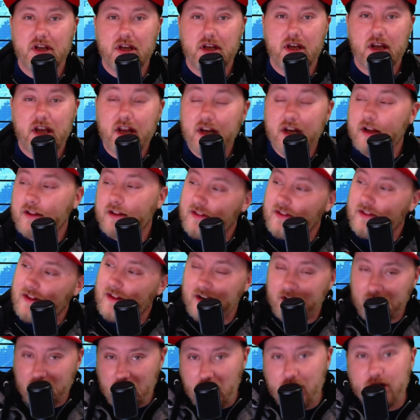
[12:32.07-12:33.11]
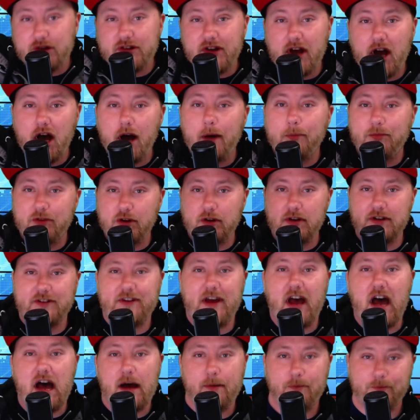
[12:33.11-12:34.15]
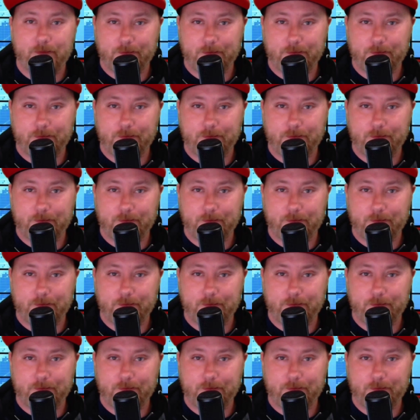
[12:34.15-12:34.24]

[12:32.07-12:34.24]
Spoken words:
And then it goes up to the top.